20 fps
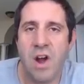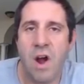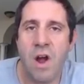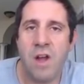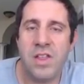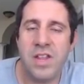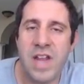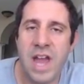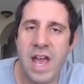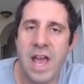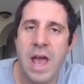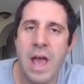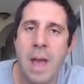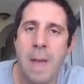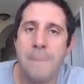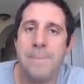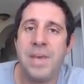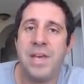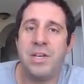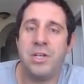this car of
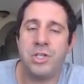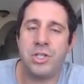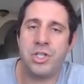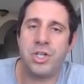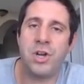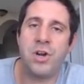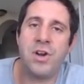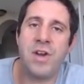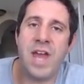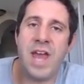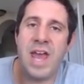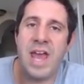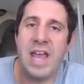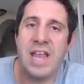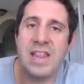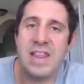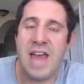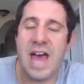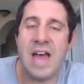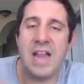the day, be
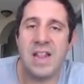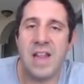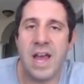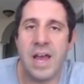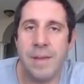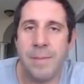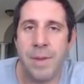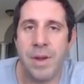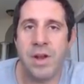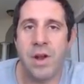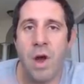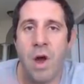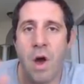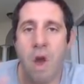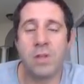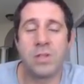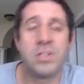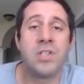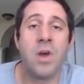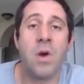sure to hit that
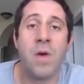like button.